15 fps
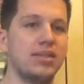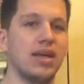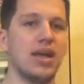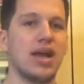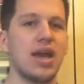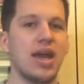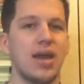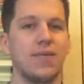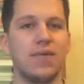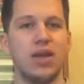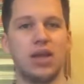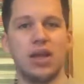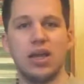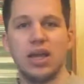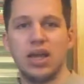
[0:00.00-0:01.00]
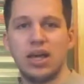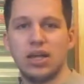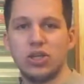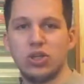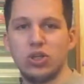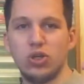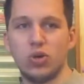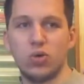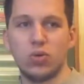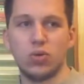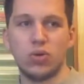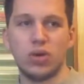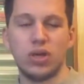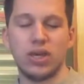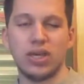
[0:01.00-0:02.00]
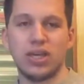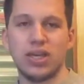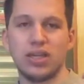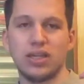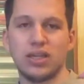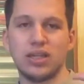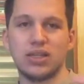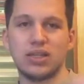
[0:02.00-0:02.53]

that I have in